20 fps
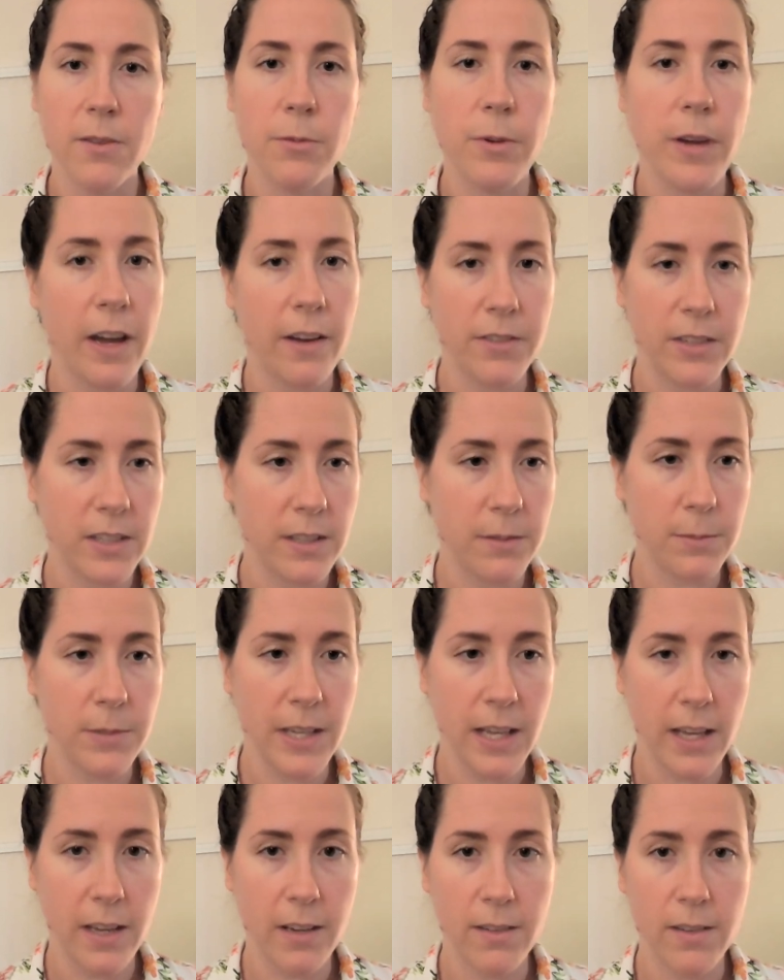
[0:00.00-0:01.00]
we have to
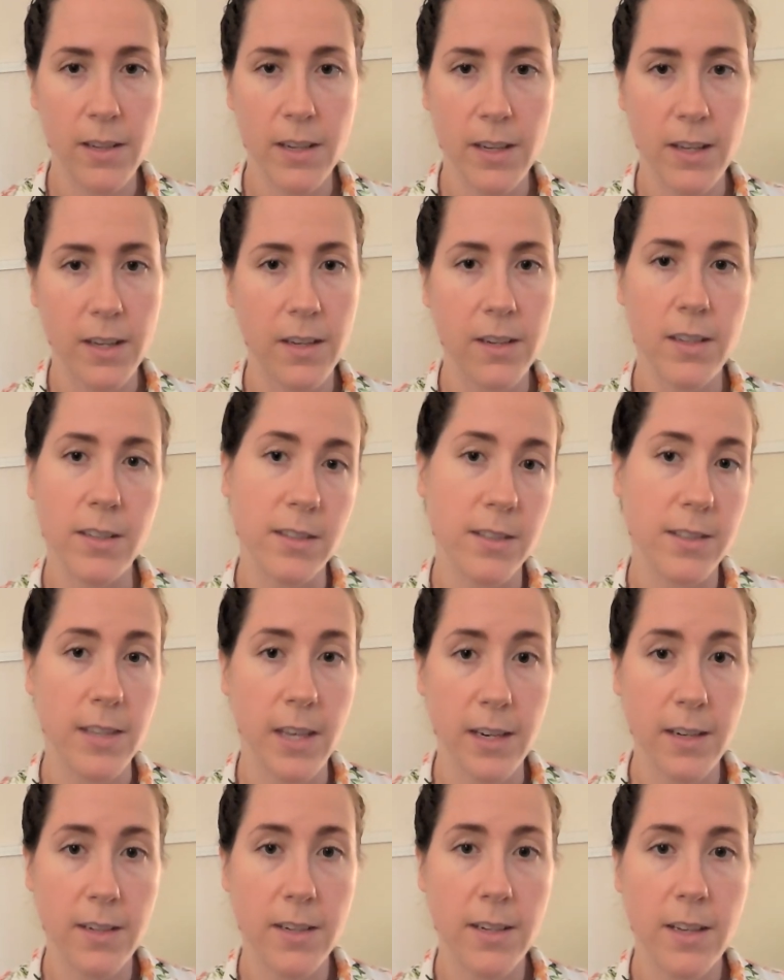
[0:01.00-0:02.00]
obtain any
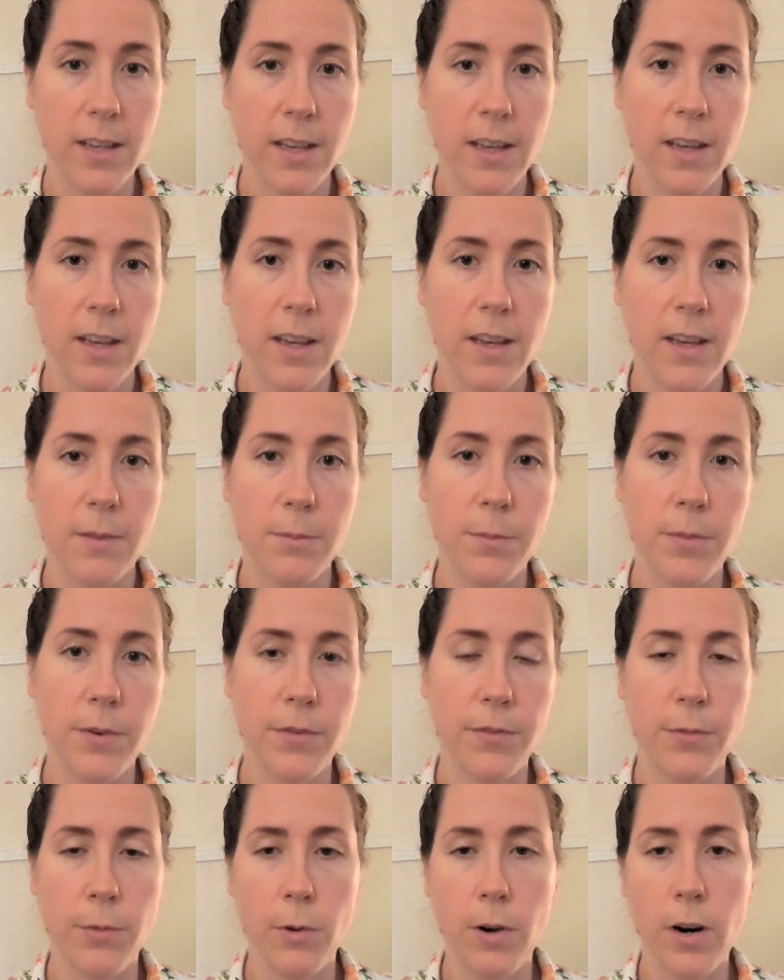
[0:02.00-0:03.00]
consent
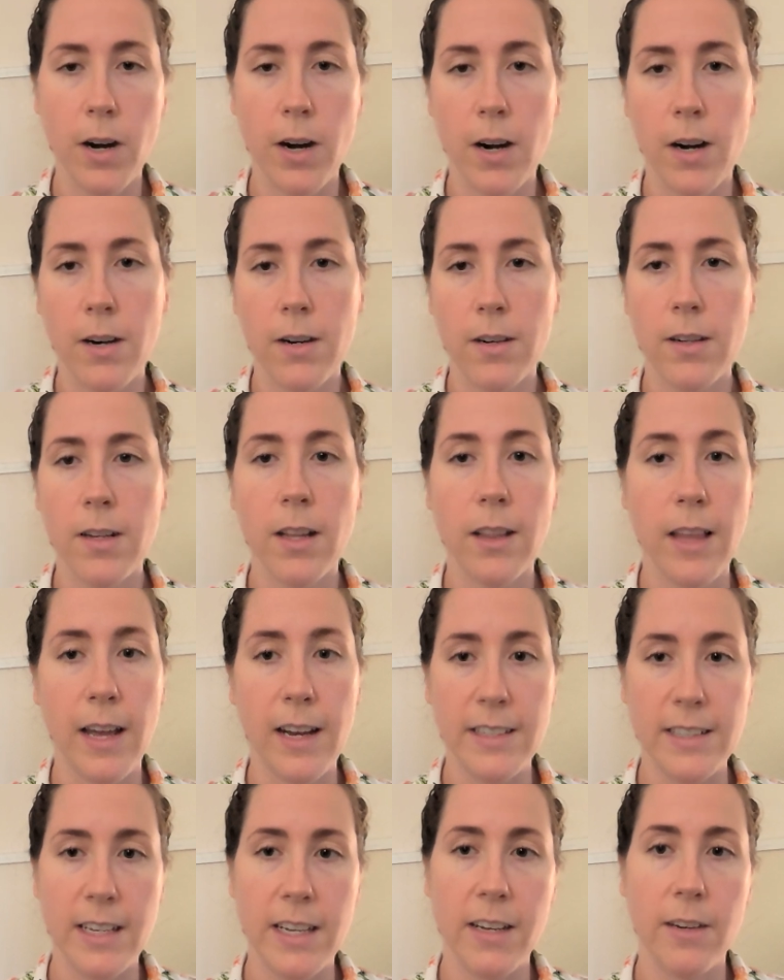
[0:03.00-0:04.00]
before
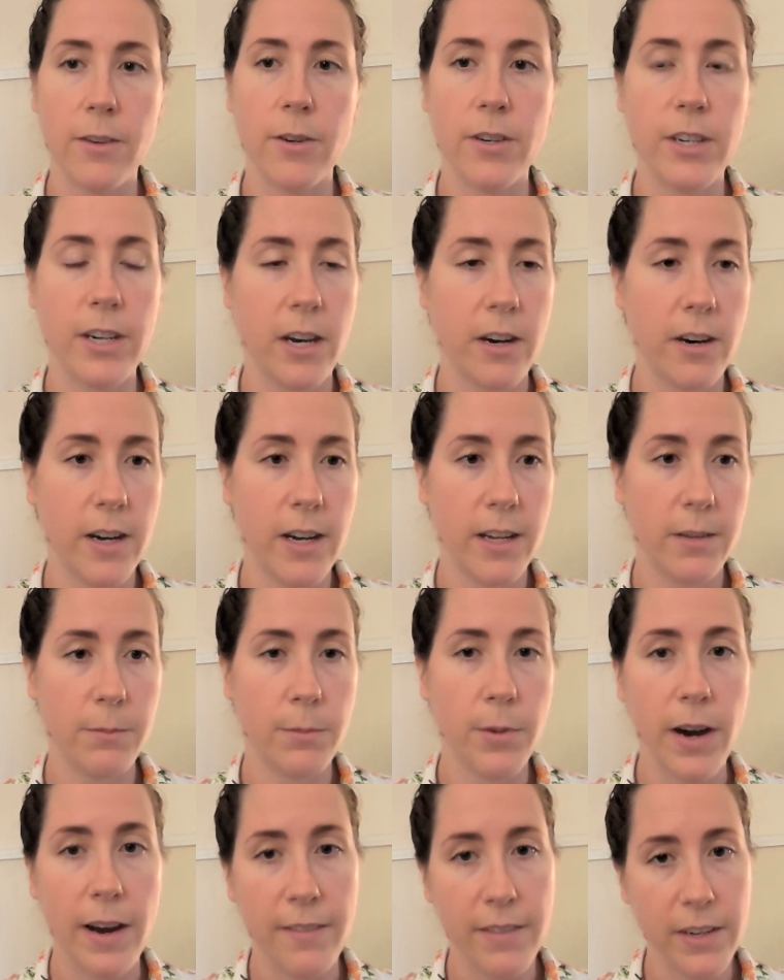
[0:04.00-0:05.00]
collecting or
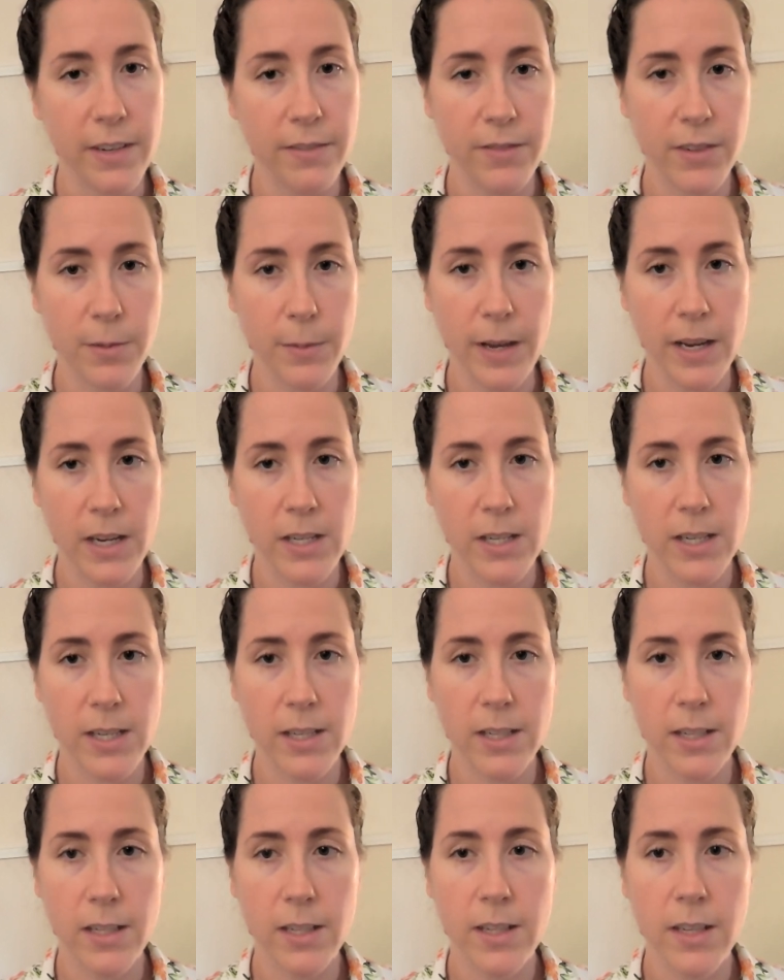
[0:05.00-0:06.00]
sharing private
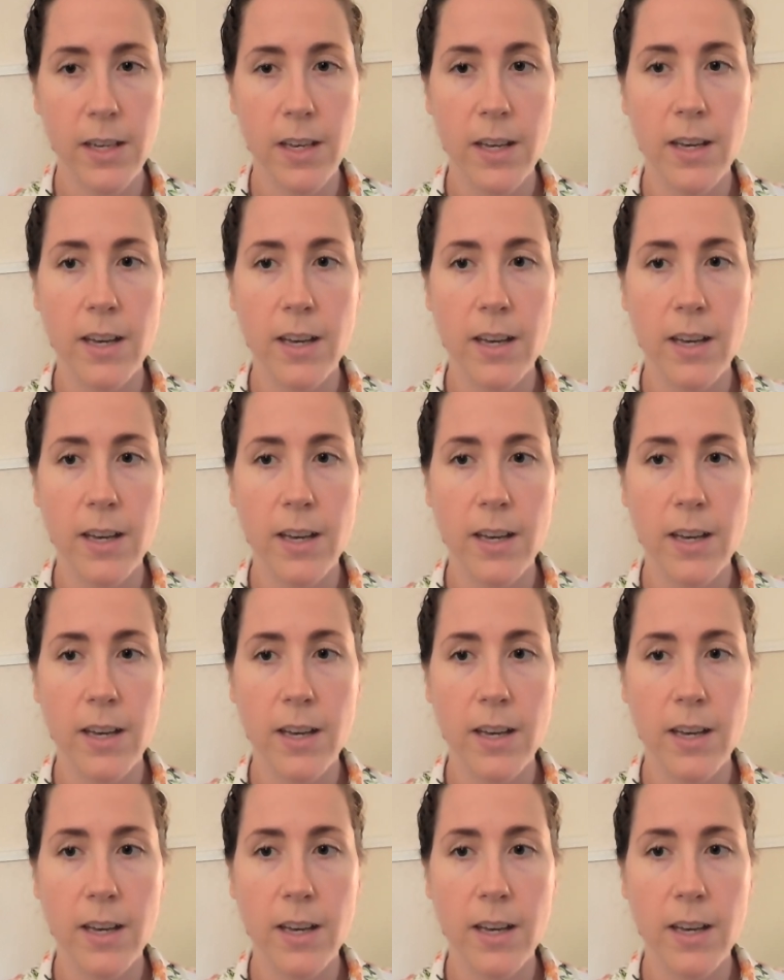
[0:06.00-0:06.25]
information.